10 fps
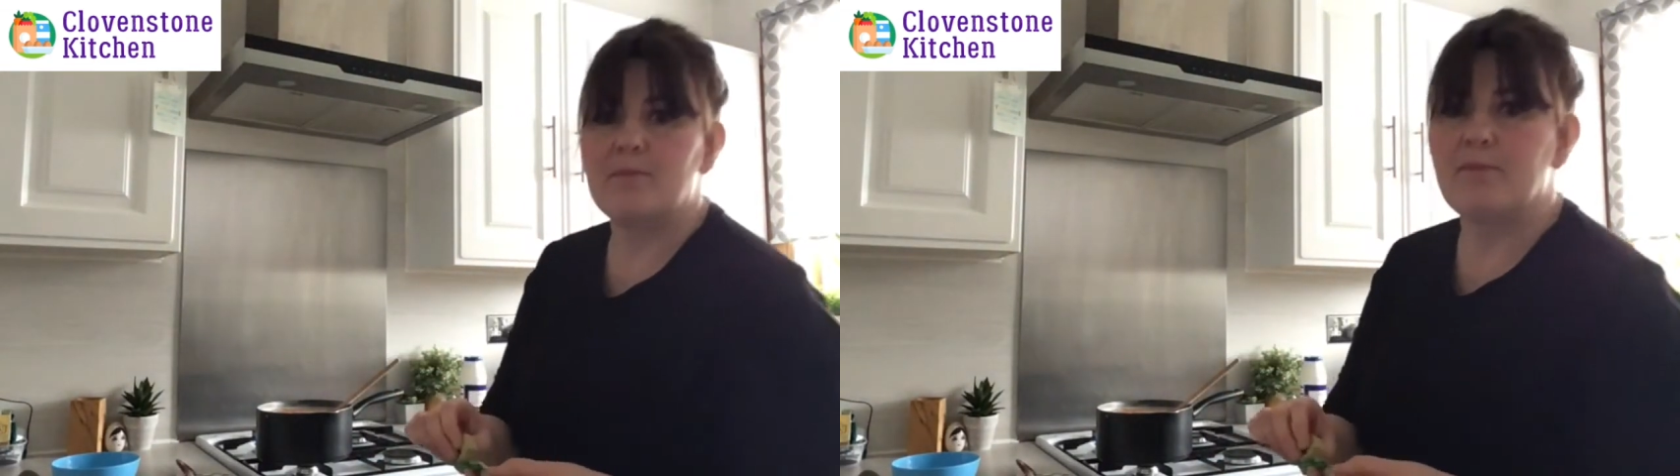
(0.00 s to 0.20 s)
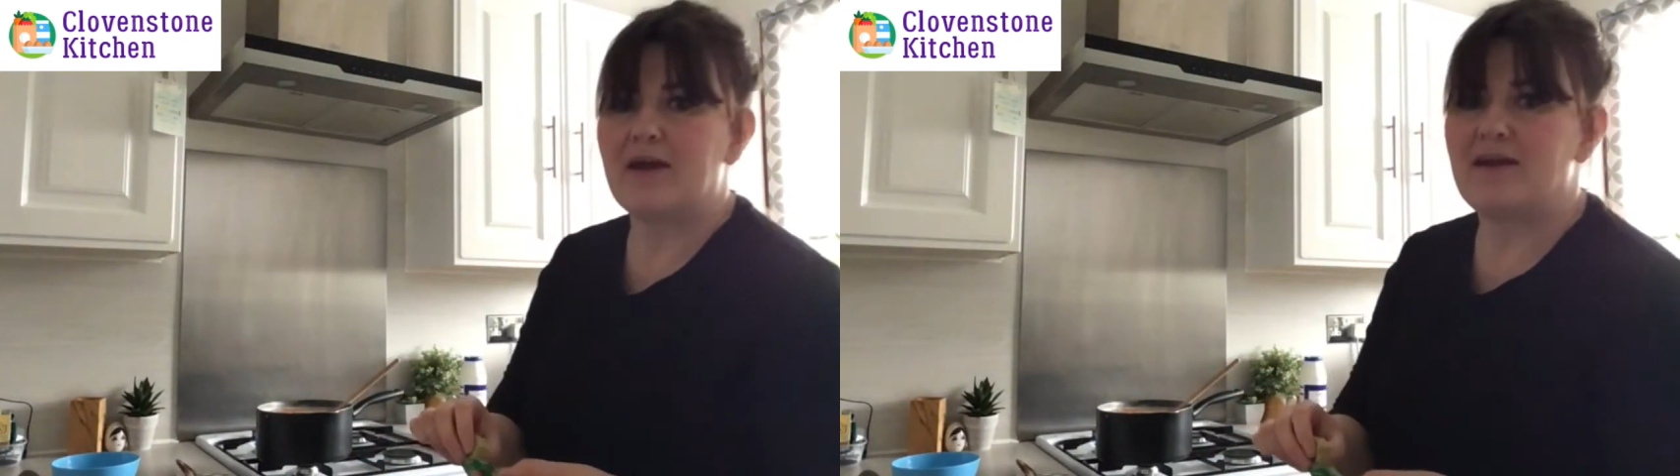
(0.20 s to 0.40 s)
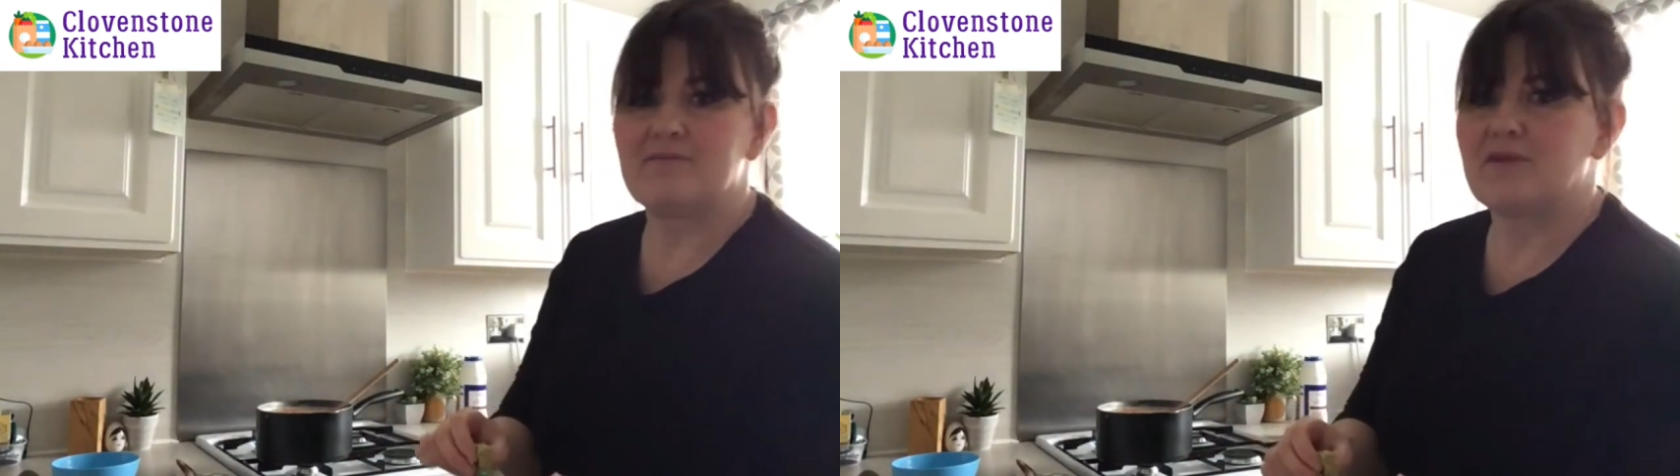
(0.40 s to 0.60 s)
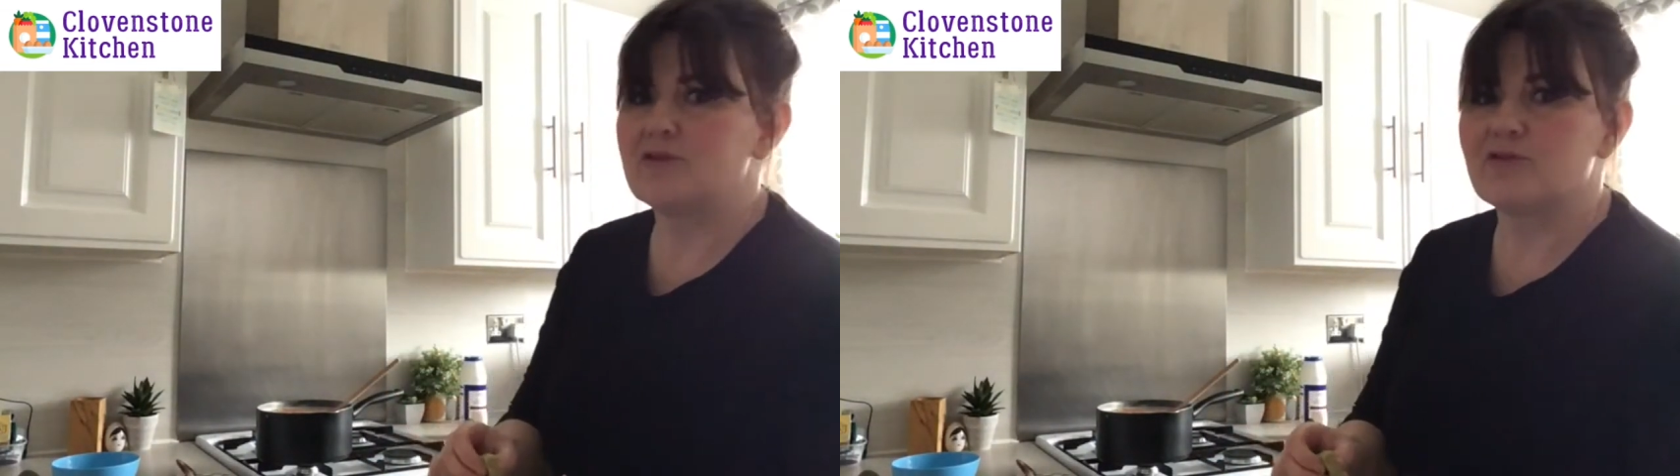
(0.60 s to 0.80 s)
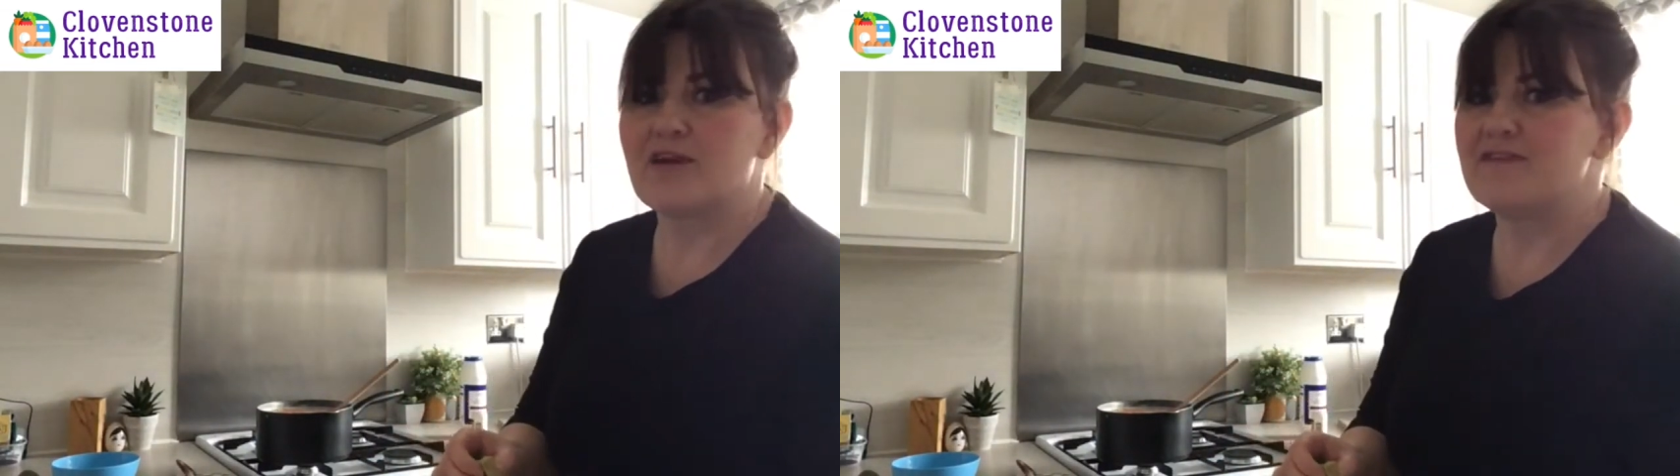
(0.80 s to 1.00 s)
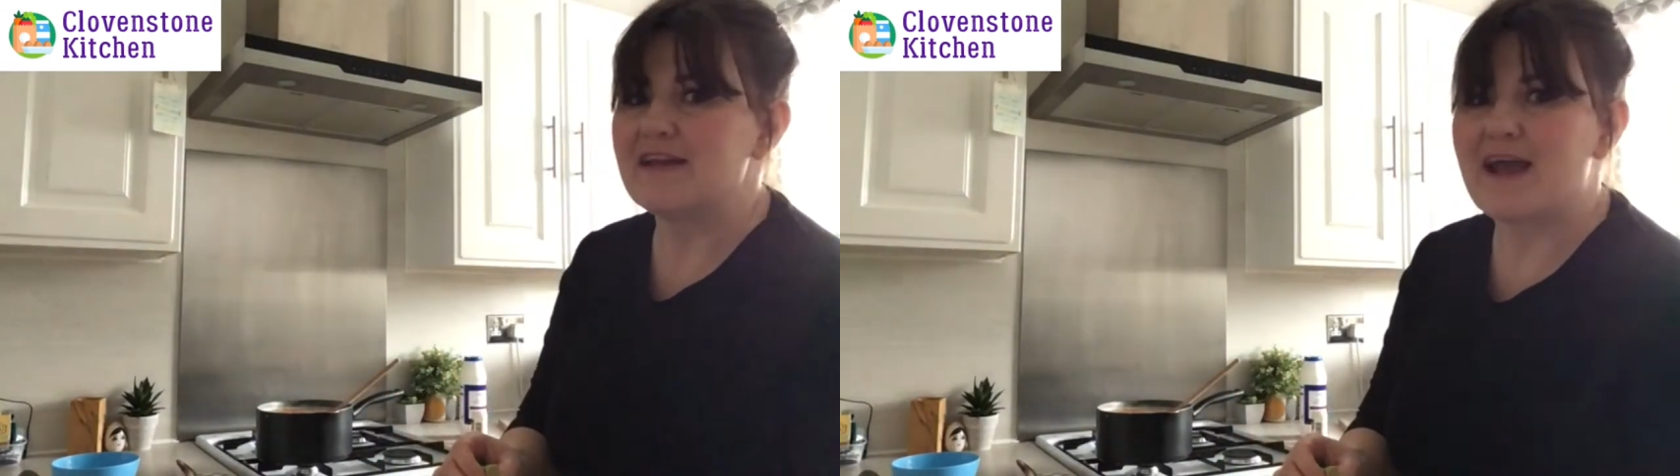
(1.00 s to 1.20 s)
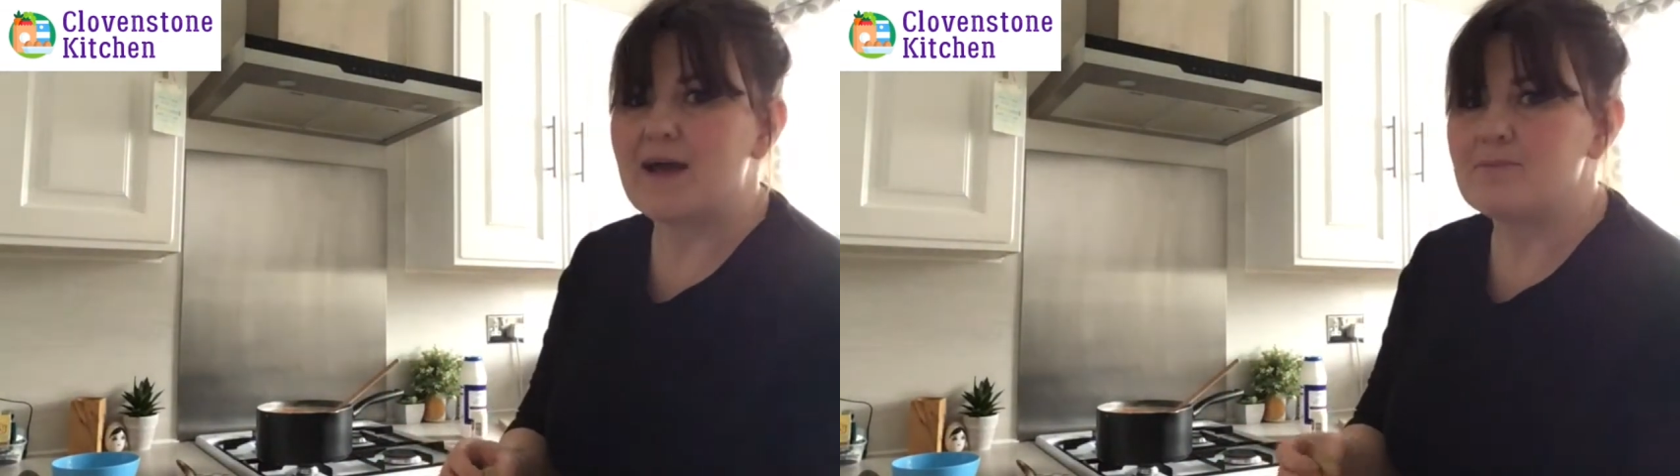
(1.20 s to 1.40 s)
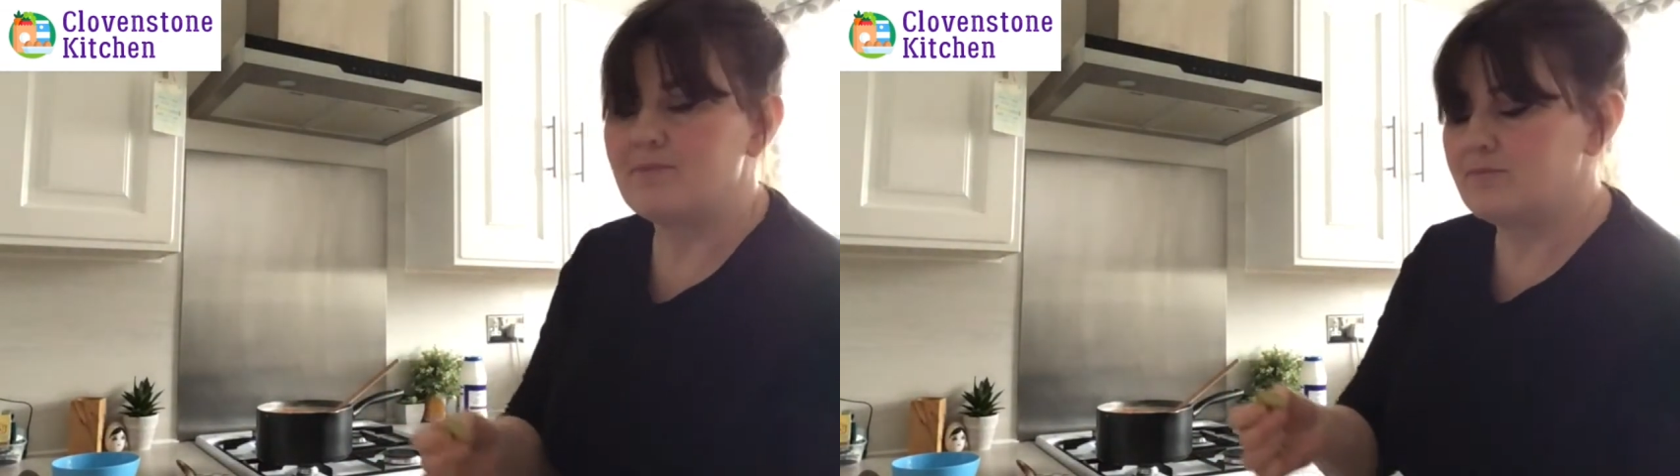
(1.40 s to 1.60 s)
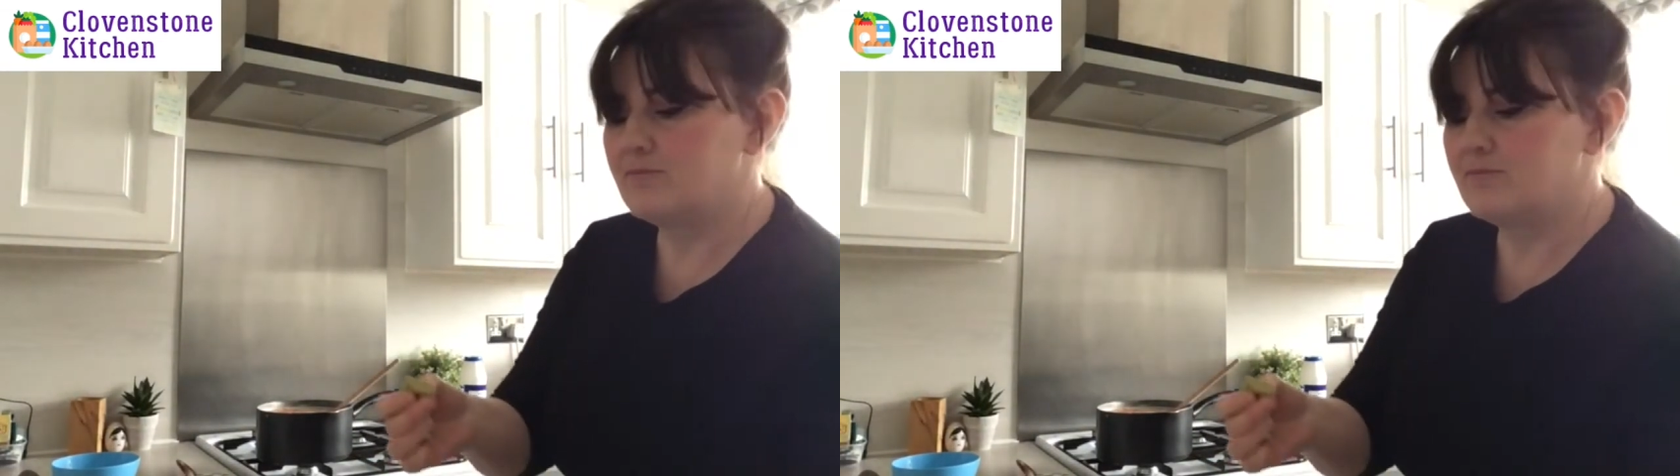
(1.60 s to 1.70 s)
but I don't have any ham